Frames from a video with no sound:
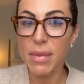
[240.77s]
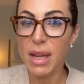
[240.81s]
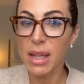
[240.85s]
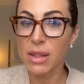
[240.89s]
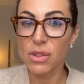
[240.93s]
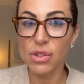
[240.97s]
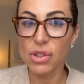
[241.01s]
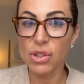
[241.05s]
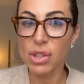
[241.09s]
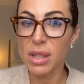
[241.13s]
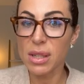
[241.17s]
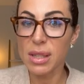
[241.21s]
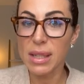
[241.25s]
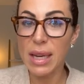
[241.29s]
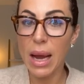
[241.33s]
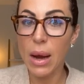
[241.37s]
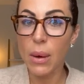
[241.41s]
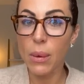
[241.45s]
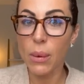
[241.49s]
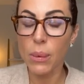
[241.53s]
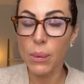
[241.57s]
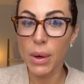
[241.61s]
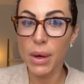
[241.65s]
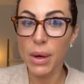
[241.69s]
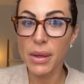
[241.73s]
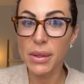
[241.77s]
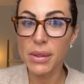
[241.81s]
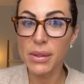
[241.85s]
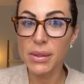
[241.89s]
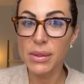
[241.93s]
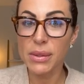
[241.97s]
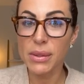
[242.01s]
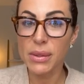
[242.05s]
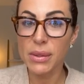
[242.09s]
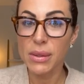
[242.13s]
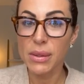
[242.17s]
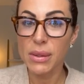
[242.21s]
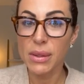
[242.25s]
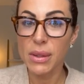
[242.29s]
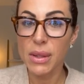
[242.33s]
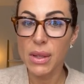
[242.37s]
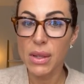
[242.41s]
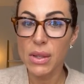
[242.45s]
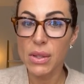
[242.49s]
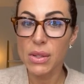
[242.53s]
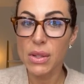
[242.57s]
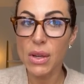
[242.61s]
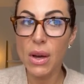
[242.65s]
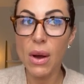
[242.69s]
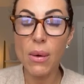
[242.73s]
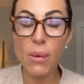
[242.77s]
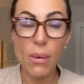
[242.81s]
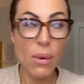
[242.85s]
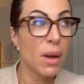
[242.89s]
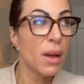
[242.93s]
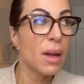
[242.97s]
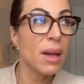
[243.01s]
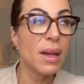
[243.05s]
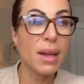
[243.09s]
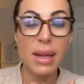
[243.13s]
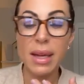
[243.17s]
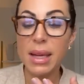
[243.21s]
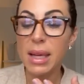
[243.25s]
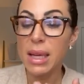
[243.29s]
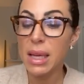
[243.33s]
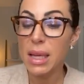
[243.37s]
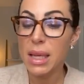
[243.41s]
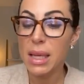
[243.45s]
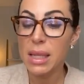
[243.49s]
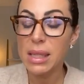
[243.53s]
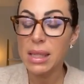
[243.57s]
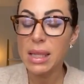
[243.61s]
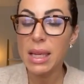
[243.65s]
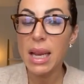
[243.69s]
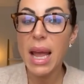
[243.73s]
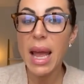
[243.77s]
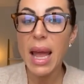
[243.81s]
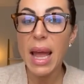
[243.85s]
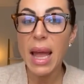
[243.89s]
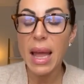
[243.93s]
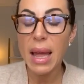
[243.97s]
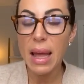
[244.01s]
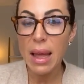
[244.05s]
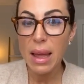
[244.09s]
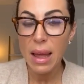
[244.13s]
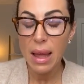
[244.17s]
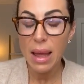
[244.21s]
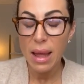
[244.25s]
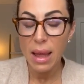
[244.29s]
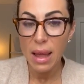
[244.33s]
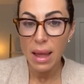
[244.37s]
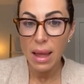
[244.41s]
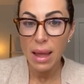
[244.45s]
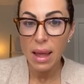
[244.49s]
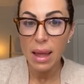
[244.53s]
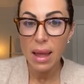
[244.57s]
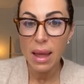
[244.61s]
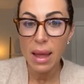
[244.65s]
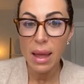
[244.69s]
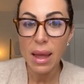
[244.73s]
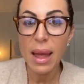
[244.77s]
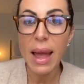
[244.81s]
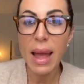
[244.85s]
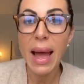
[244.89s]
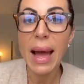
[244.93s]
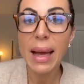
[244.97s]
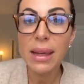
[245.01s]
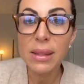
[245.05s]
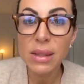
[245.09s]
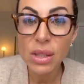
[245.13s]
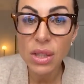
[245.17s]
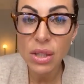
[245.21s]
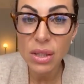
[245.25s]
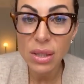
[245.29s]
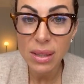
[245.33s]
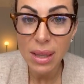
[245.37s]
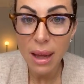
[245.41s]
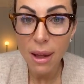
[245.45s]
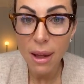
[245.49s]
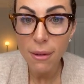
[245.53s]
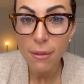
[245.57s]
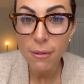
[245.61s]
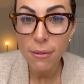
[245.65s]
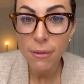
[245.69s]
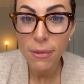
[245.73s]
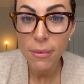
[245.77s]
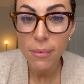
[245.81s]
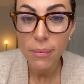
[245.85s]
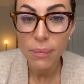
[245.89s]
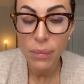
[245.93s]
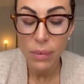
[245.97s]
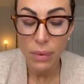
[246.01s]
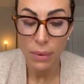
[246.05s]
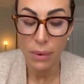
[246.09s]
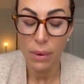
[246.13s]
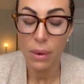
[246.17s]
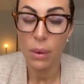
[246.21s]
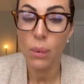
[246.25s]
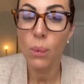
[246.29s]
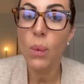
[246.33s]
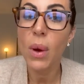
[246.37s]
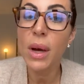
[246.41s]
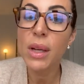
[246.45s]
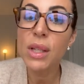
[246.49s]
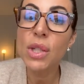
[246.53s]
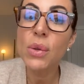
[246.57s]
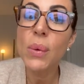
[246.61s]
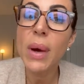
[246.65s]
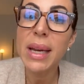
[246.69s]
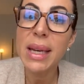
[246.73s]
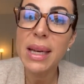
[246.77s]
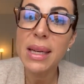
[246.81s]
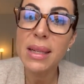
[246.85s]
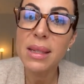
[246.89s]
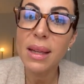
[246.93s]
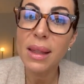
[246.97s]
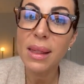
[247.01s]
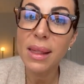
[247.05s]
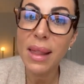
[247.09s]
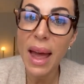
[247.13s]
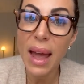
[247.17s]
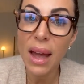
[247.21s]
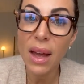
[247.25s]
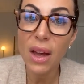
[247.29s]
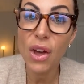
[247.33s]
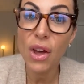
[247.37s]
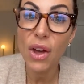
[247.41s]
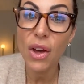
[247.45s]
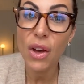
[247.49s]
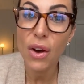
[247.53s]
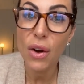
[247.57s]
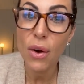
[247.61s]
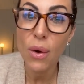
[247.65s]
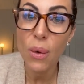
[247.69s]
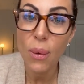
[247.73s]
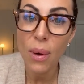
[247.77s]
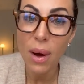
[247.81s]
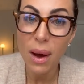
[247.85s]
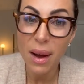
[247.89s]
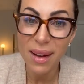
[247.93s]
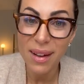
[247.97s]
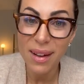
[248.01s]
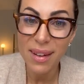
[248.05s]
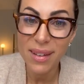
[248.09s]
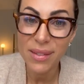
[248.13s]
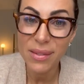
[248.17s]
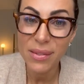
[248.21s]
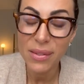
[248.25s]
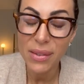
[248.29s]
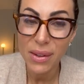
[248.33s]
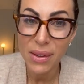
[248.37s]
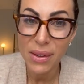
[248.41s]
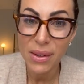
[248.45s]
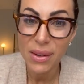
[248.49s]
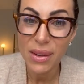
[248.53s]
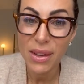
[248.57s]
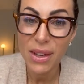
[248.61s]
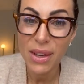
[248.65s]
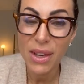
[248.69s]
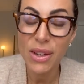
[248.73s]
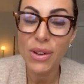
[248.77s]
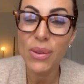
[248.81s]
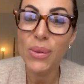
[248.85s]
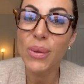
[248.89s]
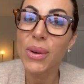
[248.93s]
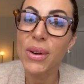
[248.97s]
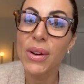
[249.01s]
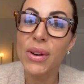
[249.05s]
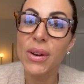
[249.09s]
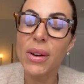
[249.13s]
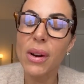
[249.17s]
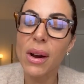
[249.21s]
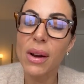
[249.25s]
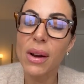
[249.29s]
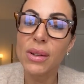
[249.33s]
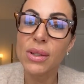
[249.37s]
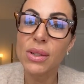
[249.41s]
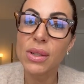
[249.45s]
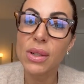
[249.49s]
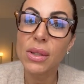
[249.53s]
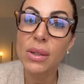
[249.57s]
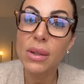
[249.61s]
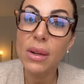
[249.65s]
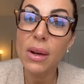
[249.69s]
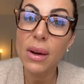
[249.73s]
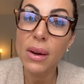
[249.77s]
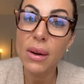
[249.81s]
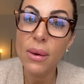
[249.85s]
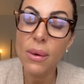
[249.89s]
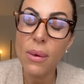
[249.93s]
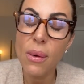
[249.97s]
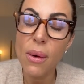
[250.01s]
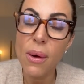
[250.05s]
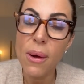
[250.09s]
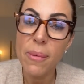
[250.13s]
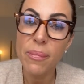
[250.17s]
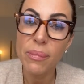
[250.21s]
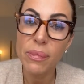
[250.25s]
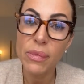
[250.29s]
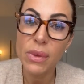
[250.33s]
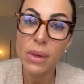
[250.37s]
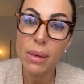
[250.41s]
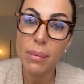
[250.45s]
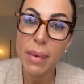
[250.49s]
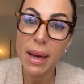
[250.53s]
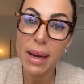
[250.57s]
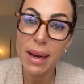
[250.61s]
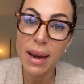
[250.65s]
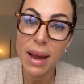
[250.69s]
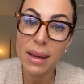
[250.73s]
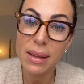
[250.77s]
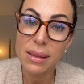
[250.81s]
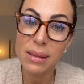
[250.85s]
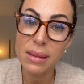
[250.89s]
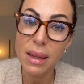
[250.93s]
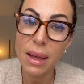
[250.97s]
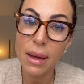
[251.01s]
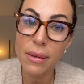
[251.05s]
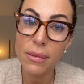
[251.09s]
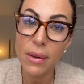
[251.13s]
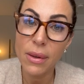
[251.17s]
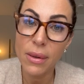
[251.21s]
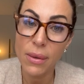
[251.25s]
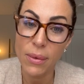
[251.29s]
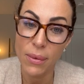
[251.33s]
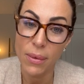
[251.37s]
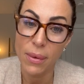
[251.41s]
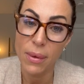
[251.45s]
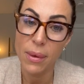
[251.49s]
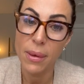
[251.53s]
It's just how it works. So today, ask yourself, what do I need to let go of in order to go to my next level?